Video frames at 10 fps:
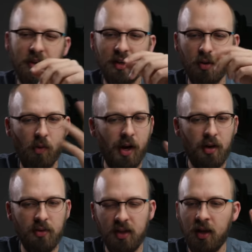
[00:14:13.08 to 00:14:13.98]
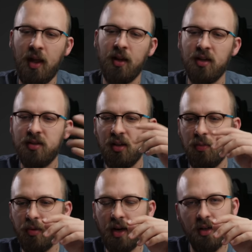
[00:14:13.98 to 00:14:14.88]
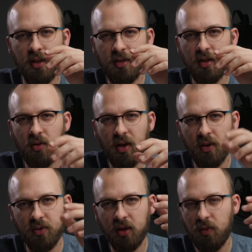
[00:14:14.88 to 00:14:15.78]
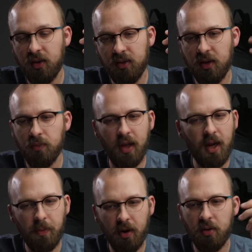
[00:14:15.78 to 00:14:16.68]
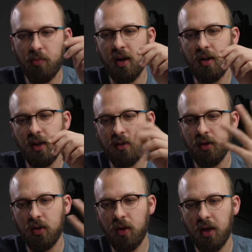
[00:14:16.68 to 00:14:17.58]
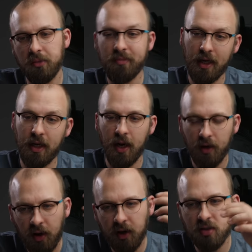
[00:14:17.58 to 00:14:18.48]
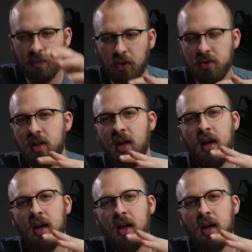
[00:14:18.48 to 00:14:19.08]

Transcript: that ran the Alcatel brand into the ground, that ran the BlackBerry brand into the ground again, I suppose.